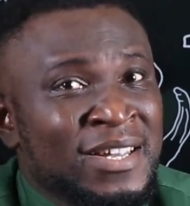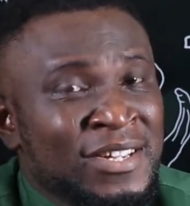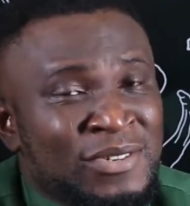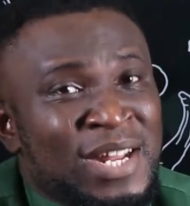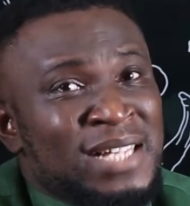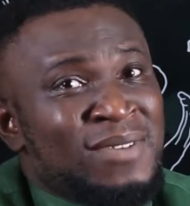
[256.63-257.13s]

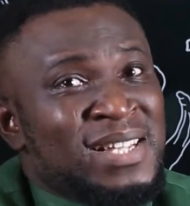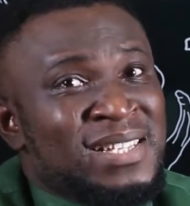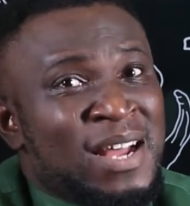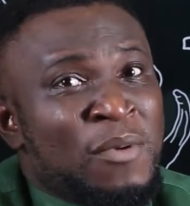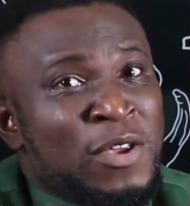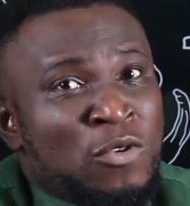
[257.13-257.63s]
So that's why I
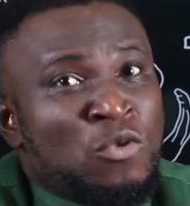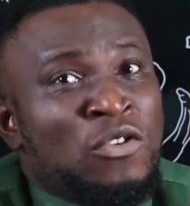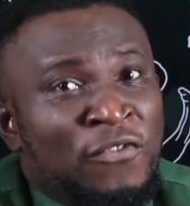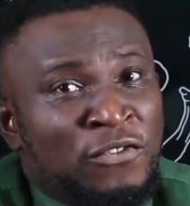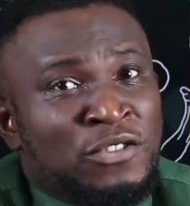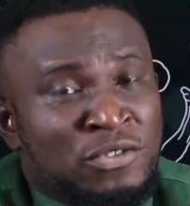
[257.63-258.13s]
say that when you
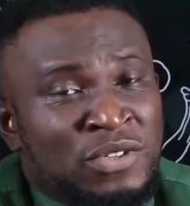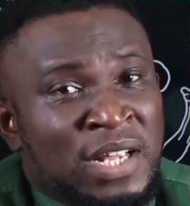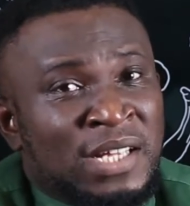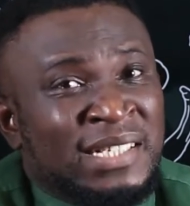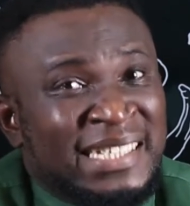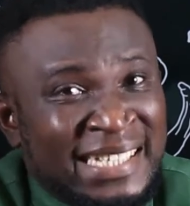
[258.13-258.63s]
cook food
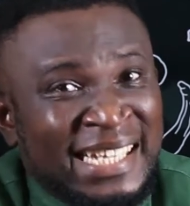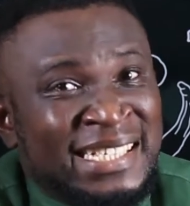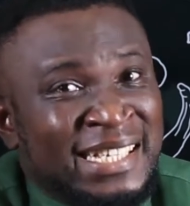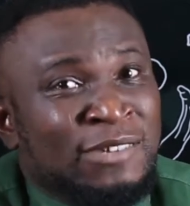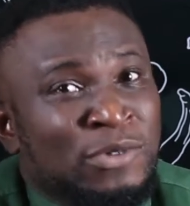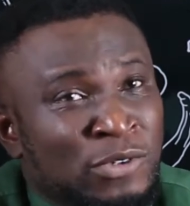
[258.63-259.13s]
today, the next
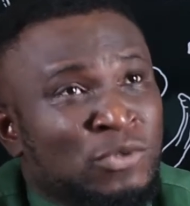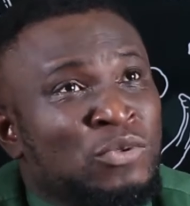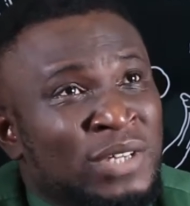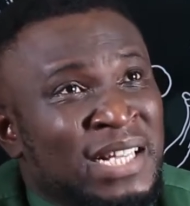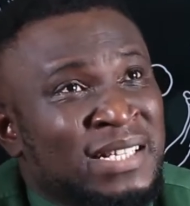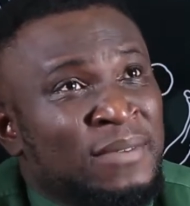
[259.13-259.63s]
day you want to
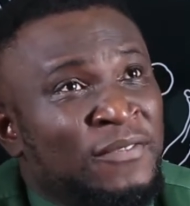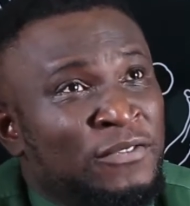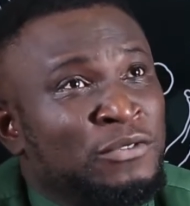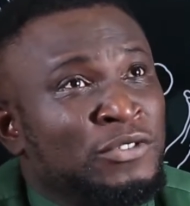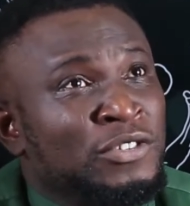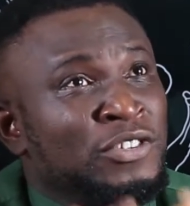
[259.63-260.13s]
cook that same
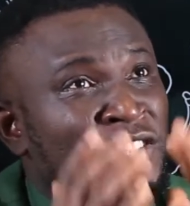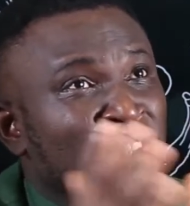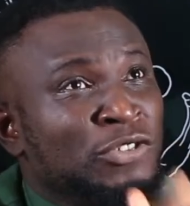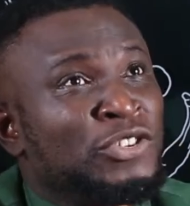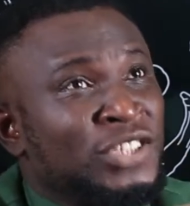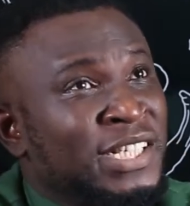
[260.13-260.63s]
food, the
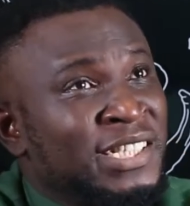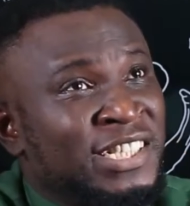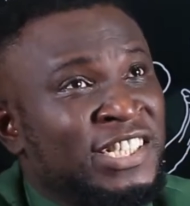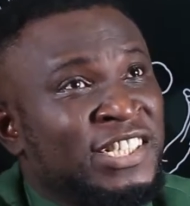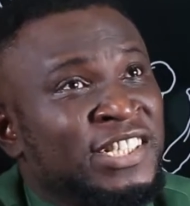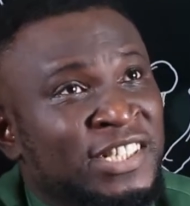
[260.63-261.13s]
nutrient
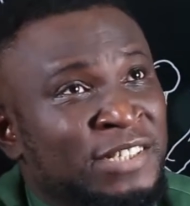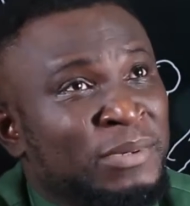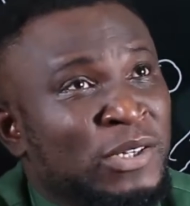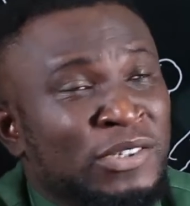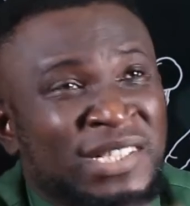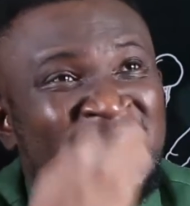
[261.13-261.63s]
changes
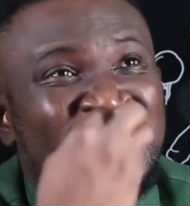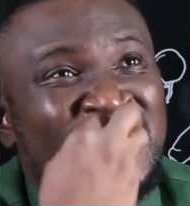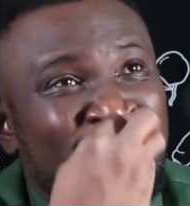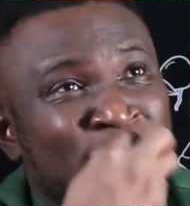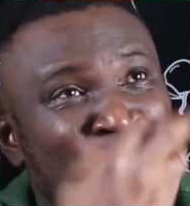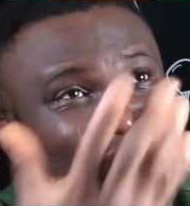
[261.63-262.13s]
because the
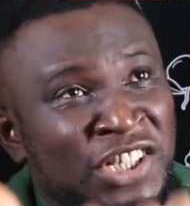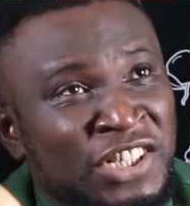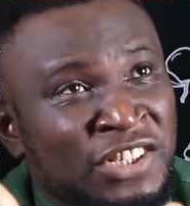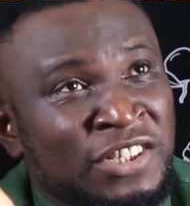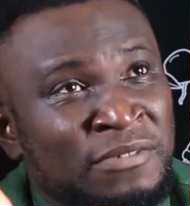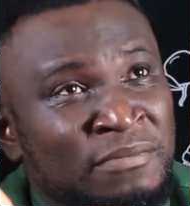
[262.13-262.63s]
taste will
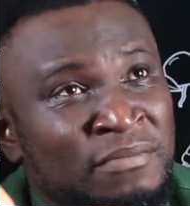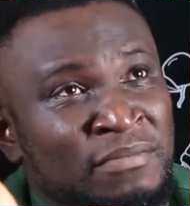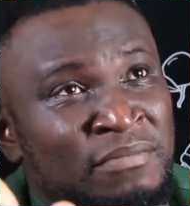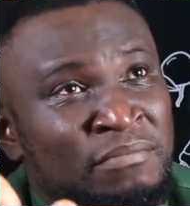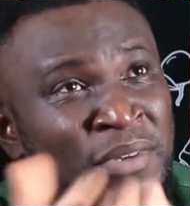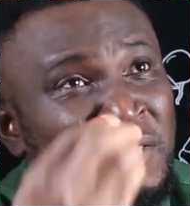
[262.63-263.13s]
change,
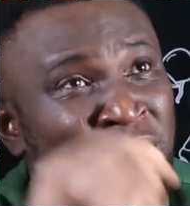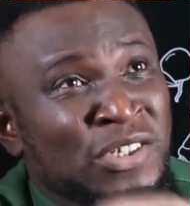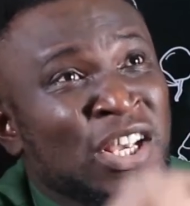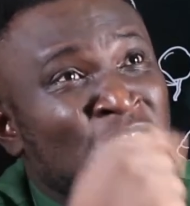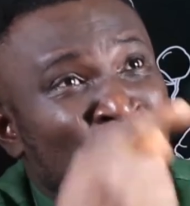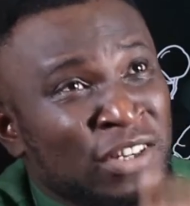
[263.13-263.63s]

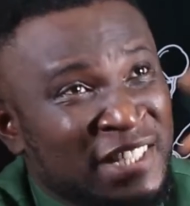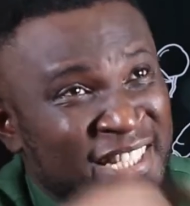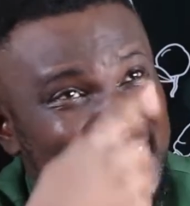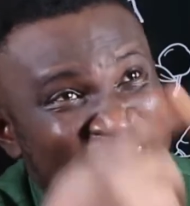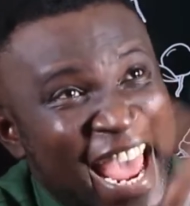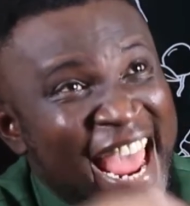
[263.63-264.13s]
because
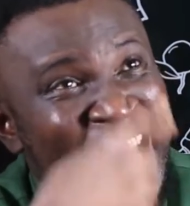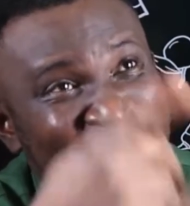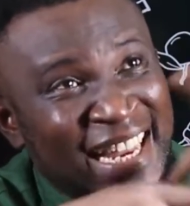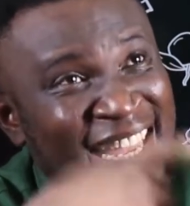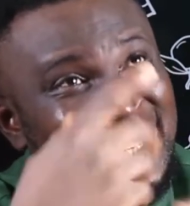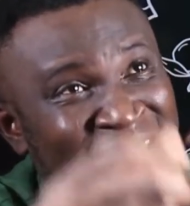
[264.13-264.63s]
the air and
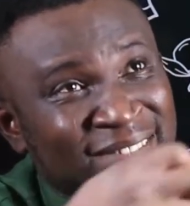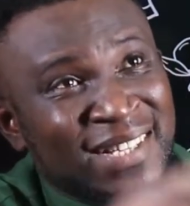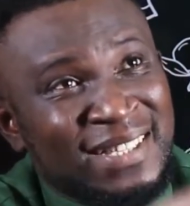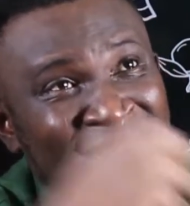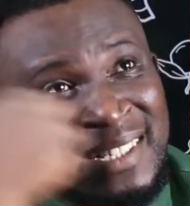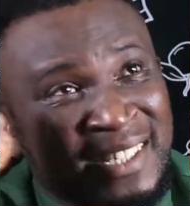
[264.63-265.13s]
the light are
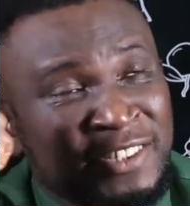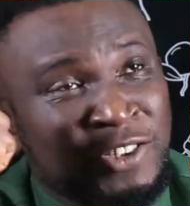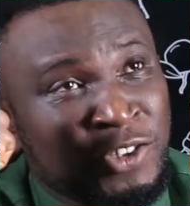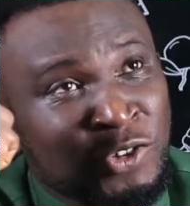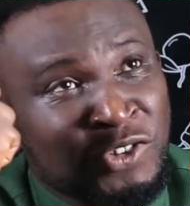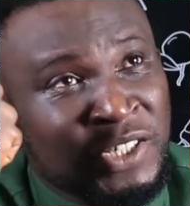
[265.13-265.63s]
start taking out the
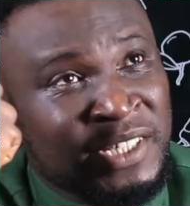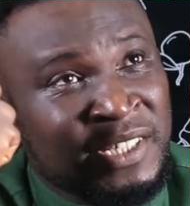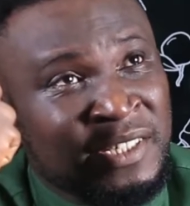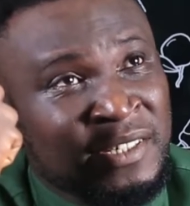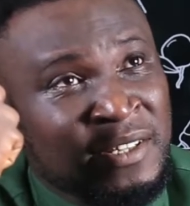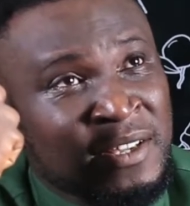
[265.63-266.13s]

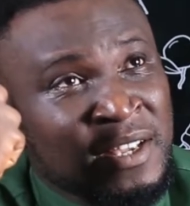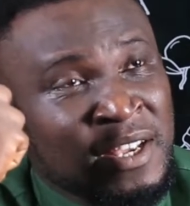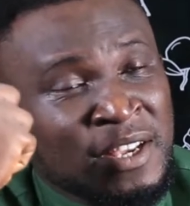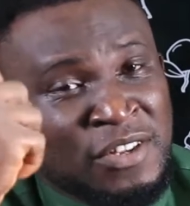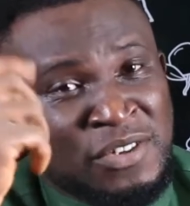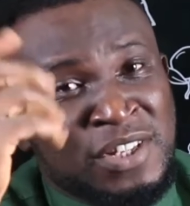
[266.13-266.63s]
nutrients.
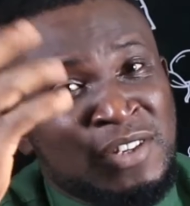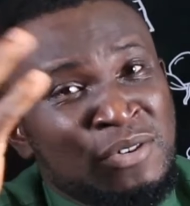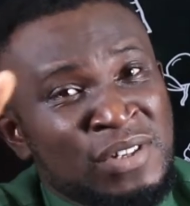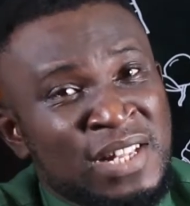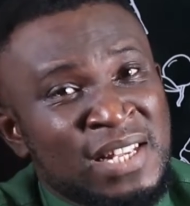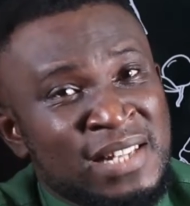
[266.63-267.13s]
You see,
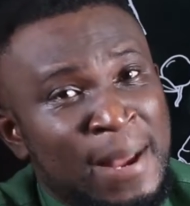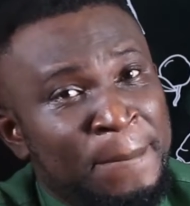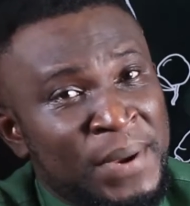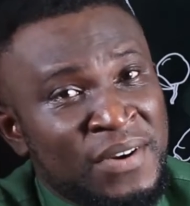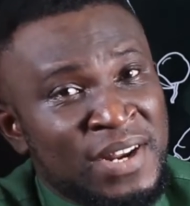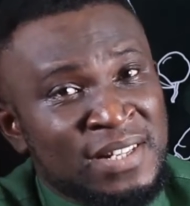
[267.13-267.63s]
those days our
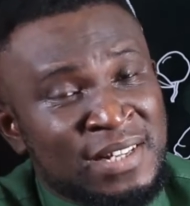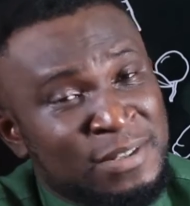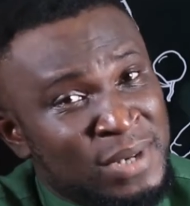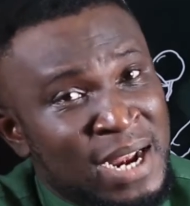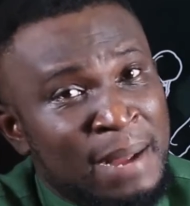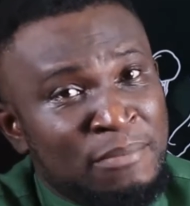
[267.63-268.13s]
parents,
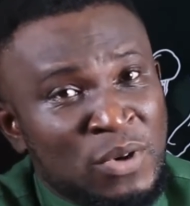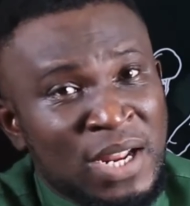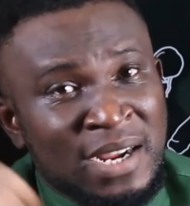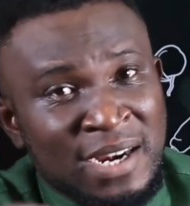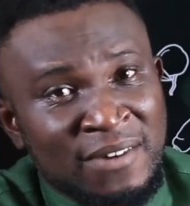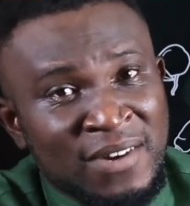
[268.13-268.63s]
especially our
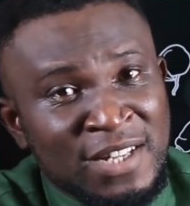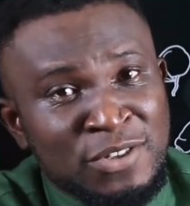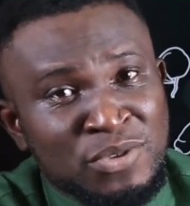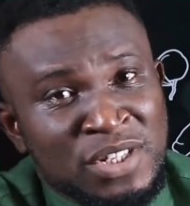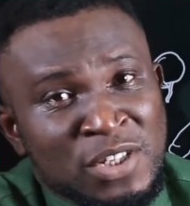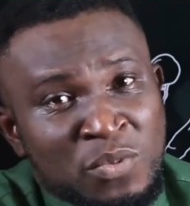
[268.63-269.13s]
mother, can relate
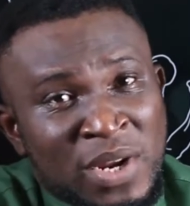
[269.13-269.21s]
to this.